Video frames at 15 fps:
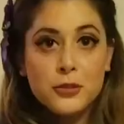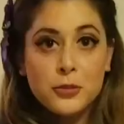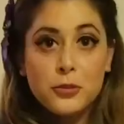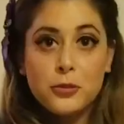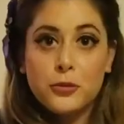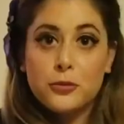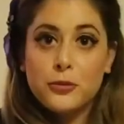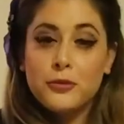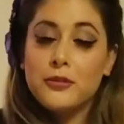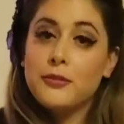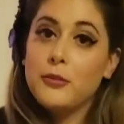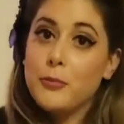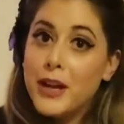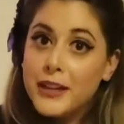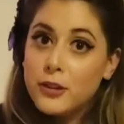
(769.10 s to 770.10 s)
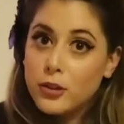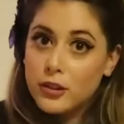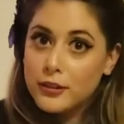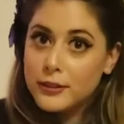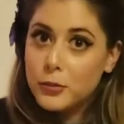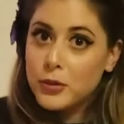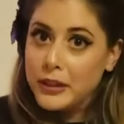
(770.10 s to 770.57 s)
Lulu, my
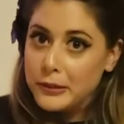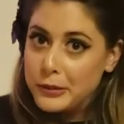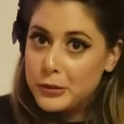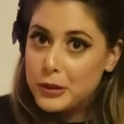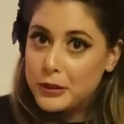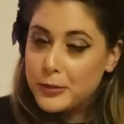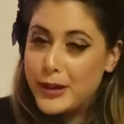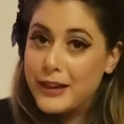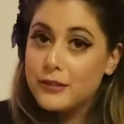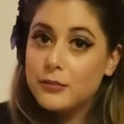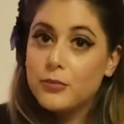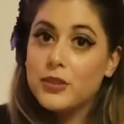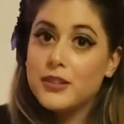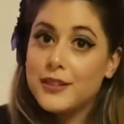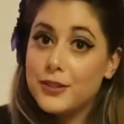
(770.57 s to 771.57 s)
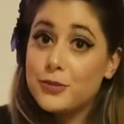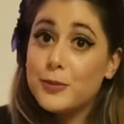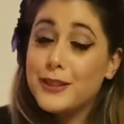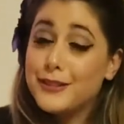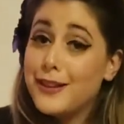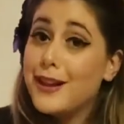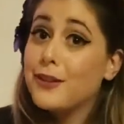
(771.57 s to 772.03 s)
dog, the one I was talking about, because there's
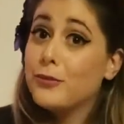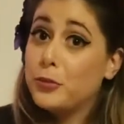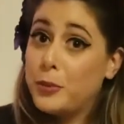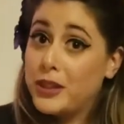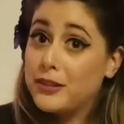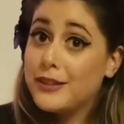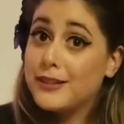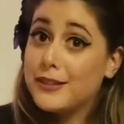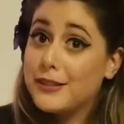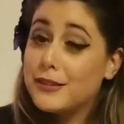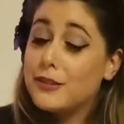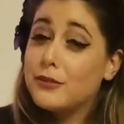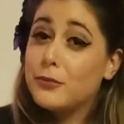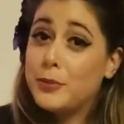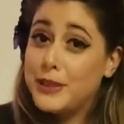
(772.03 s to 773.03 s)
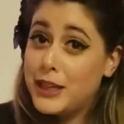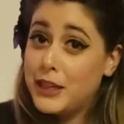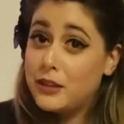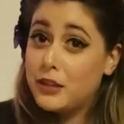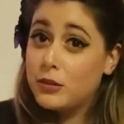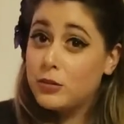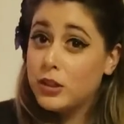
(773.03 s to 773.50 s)
been a lot of appearances of
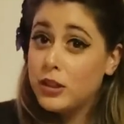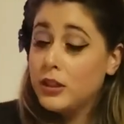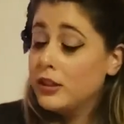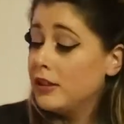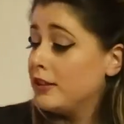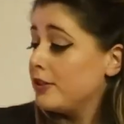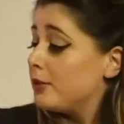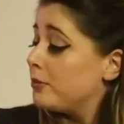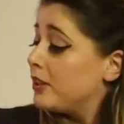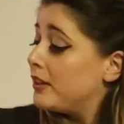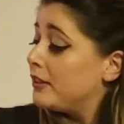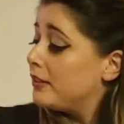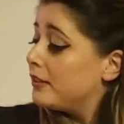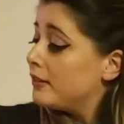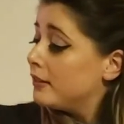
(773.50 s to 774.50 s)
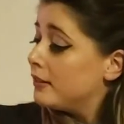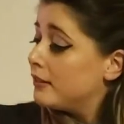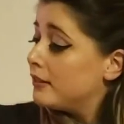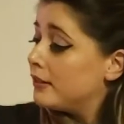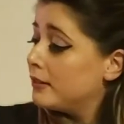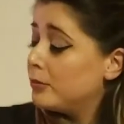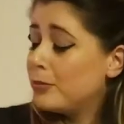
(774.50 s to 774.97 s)
Potato. So we had to
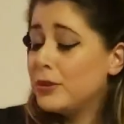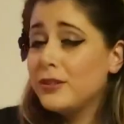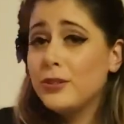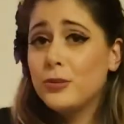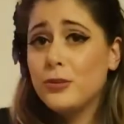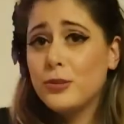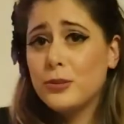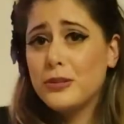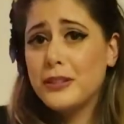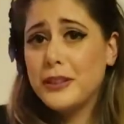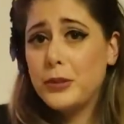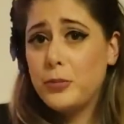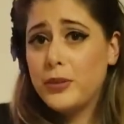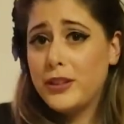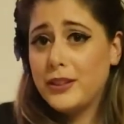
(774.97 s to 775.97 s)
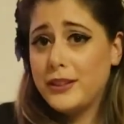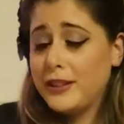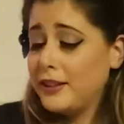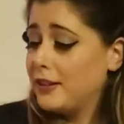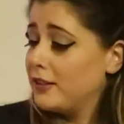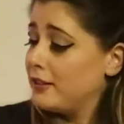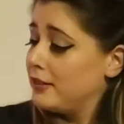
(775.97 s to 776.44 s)
put Lulu a little bit in
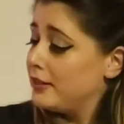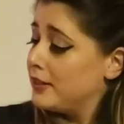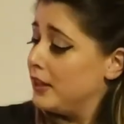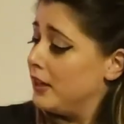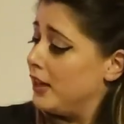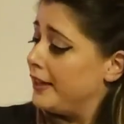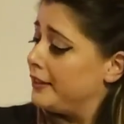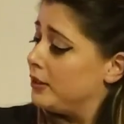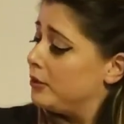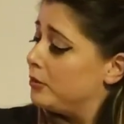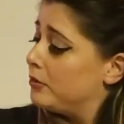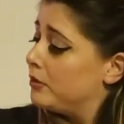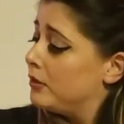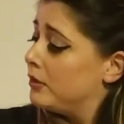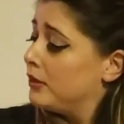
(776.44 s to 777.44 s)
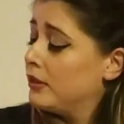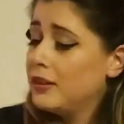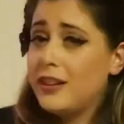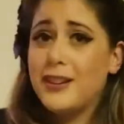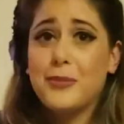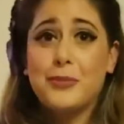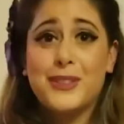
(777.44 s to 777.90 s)
here. Say hi, Lulu.
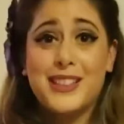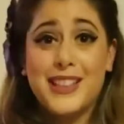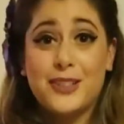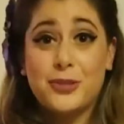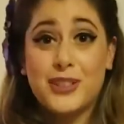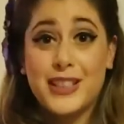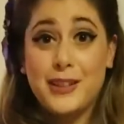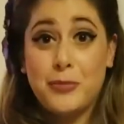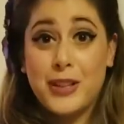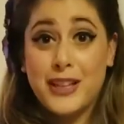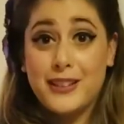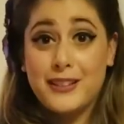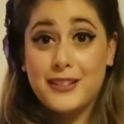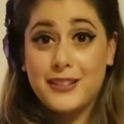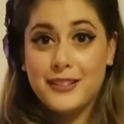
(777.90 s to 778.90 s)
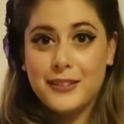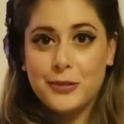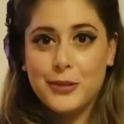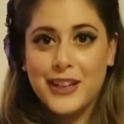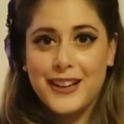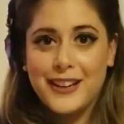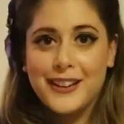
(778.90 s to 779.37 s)
Oh, Potato's getting mad.
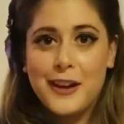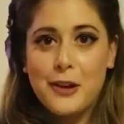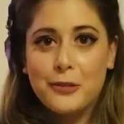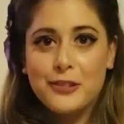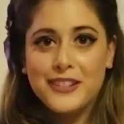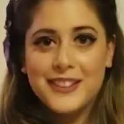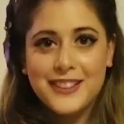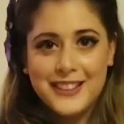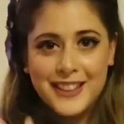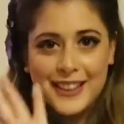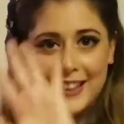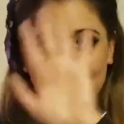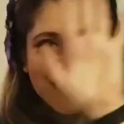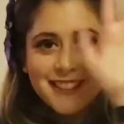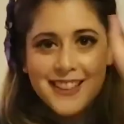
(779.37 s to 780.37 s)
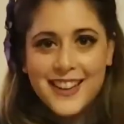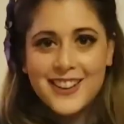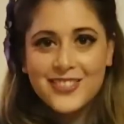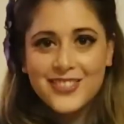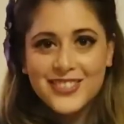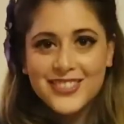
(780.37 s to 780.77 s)
We gotta go. See you next time.